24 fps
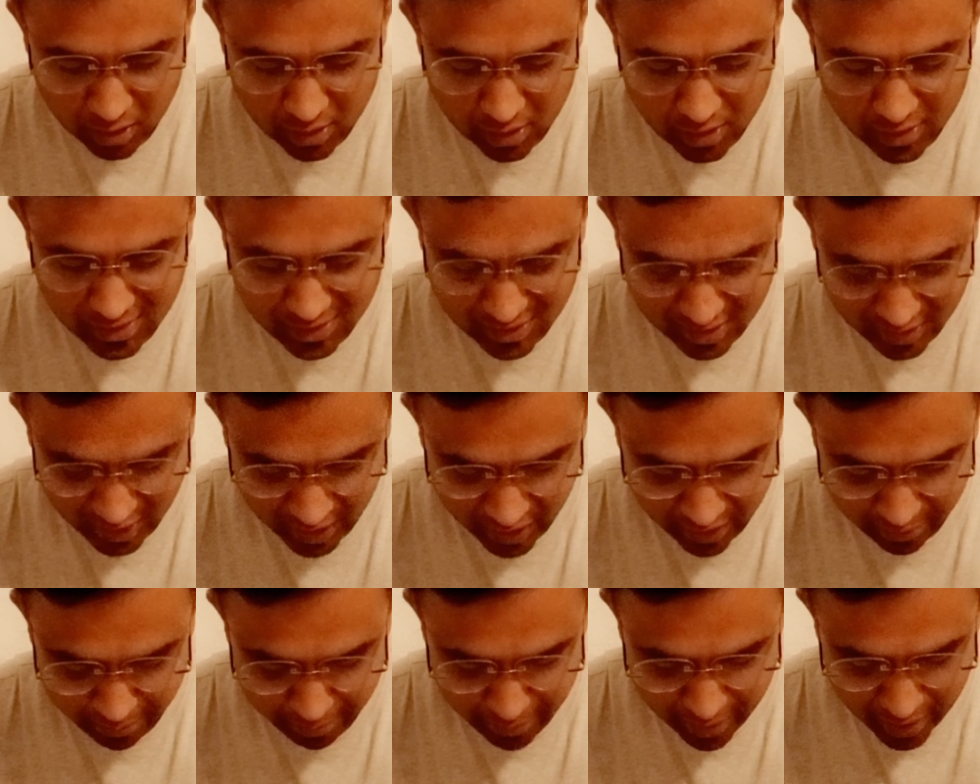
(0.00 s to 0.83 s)

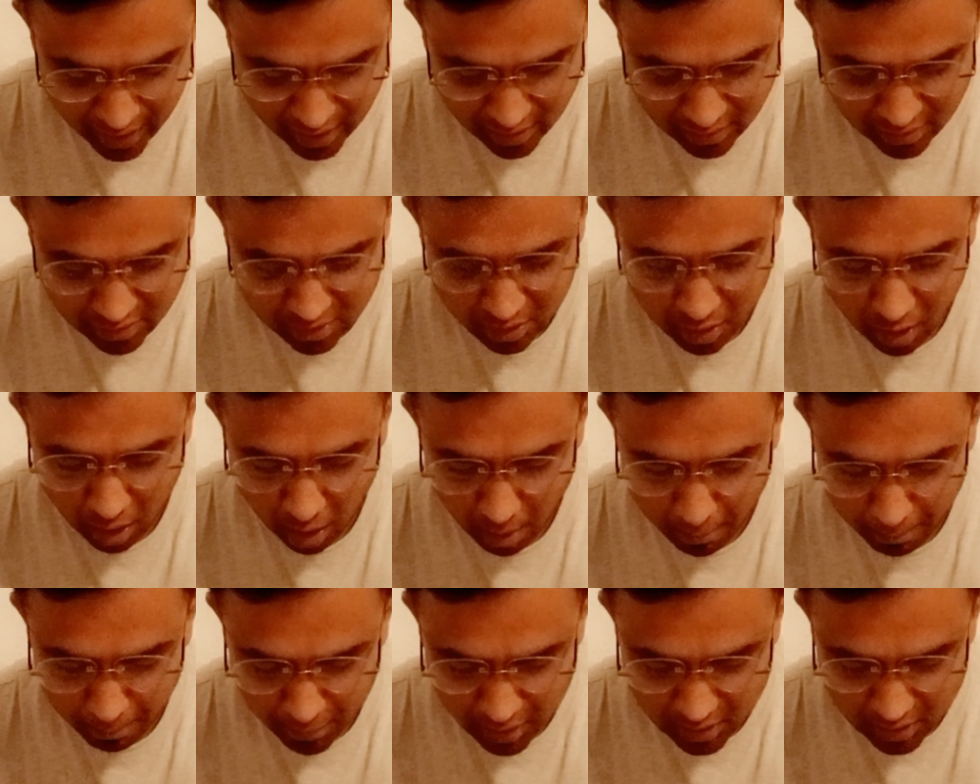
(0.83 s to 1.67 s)
Seat belts
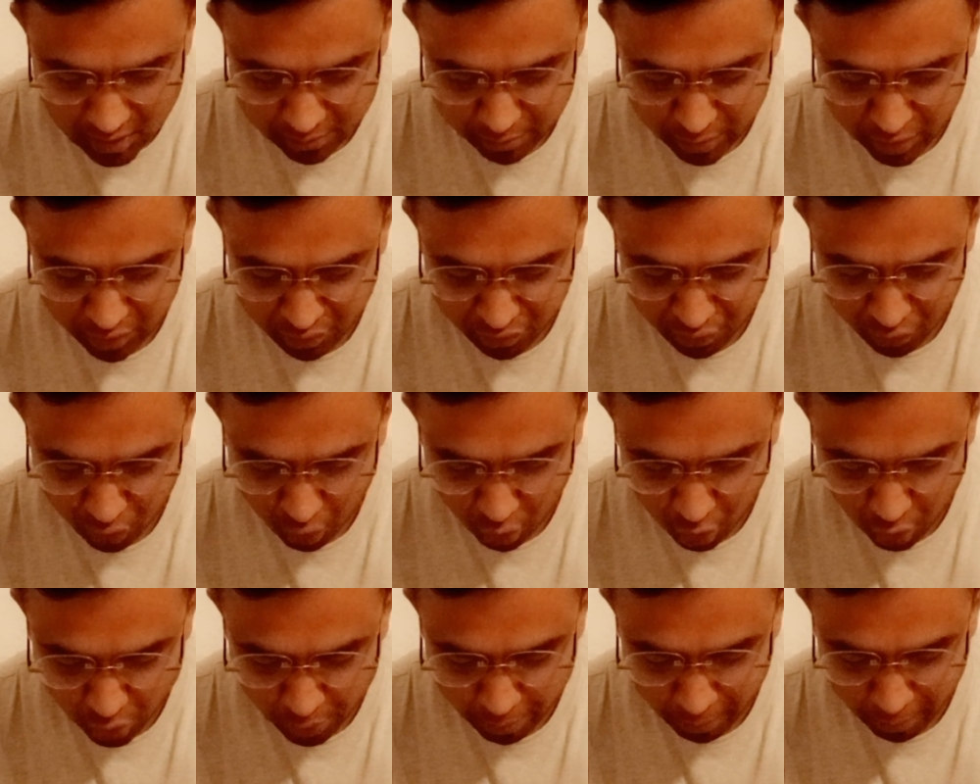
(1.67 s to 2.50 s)
must be
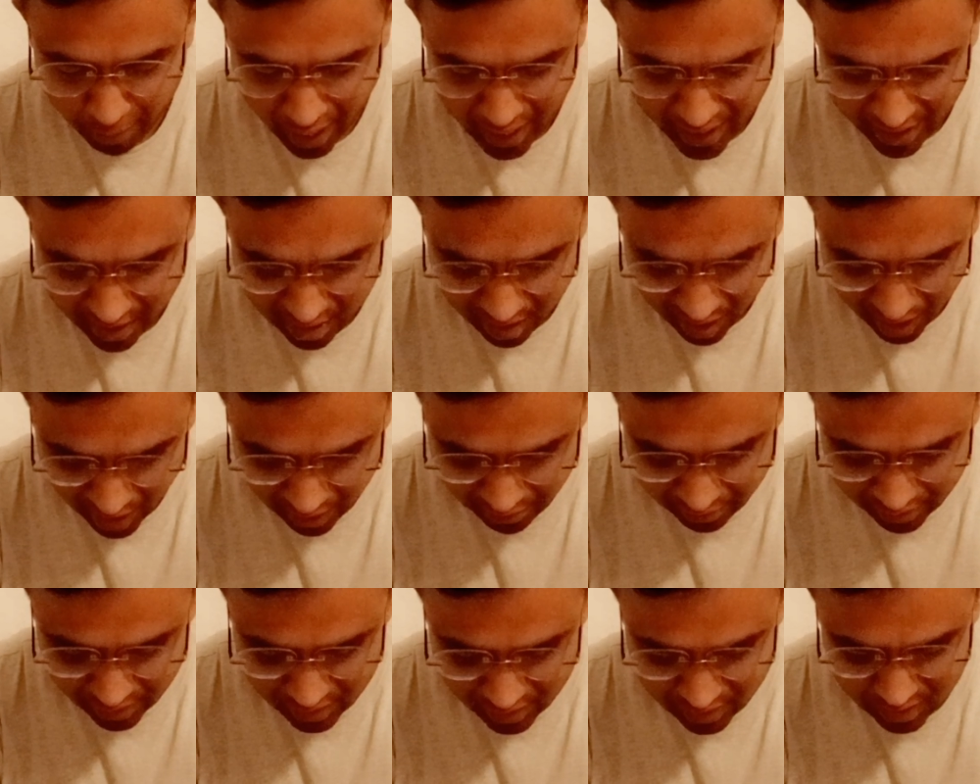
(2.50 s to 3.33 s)
worn by
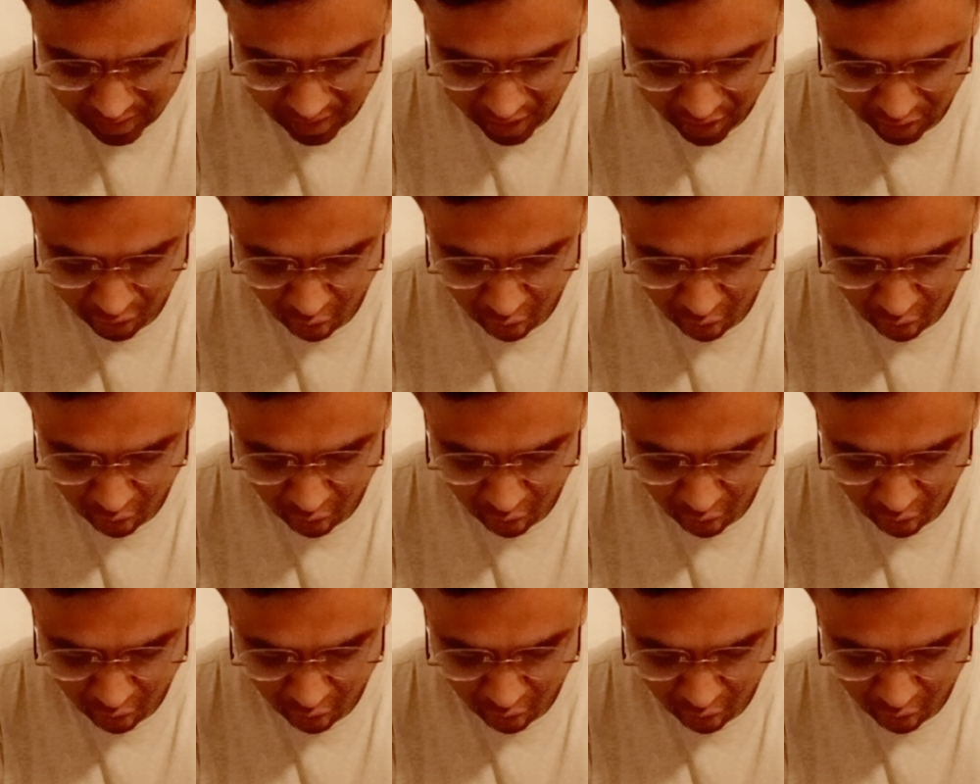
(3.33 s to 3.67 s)
drivers and